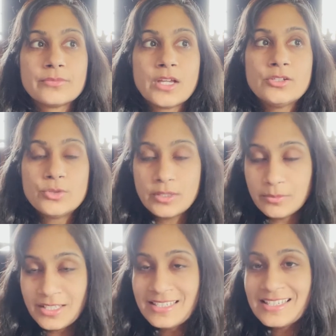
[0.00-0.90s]
a
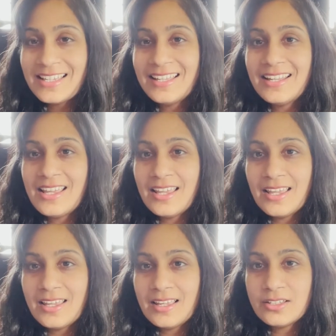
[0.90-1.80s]
treatment in
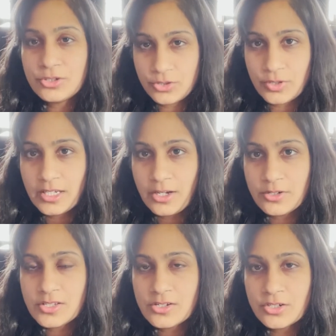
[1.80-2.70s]
a tertiary care
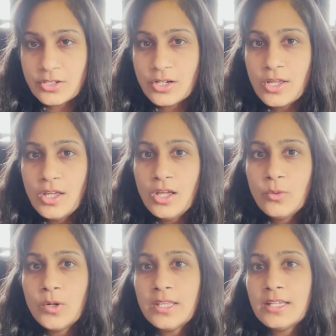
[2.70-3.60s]
center
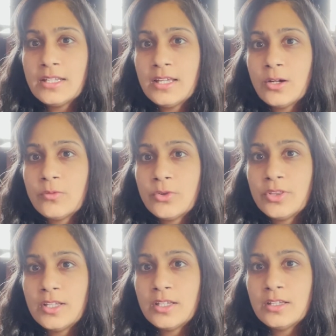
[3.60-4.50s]
where they can care for
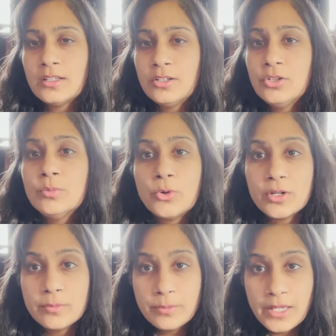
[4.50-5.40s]
the
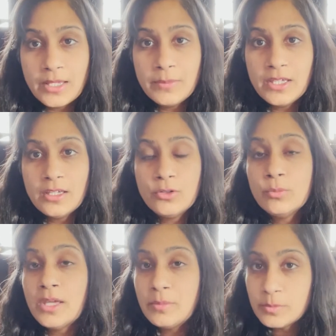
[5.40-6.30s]
newborn baby who
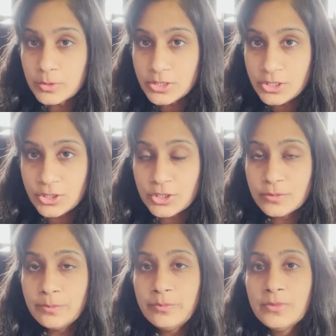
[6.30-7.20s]
may be
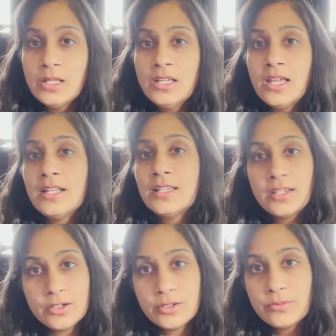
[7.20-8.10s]
preterm and
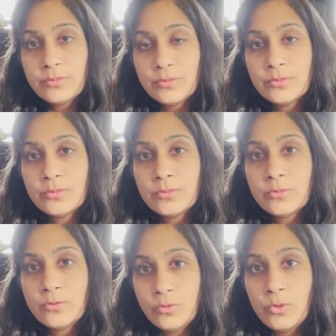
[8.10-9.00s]
care
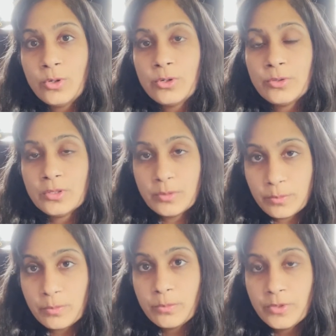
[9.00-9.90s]
for the
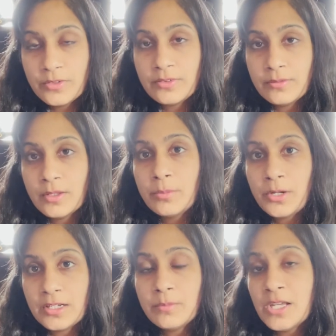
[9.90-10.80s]

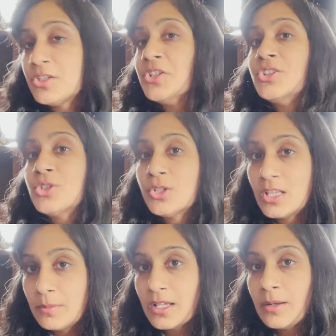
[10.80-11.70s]
pregnant patient should they
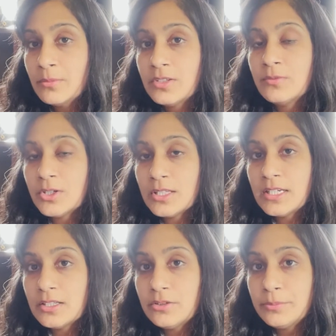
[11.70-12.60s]
become severely
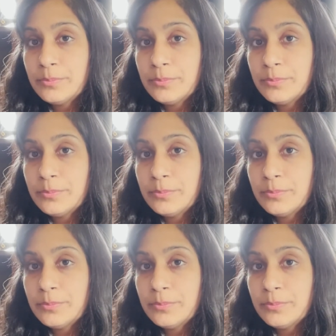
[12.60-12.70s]
ill.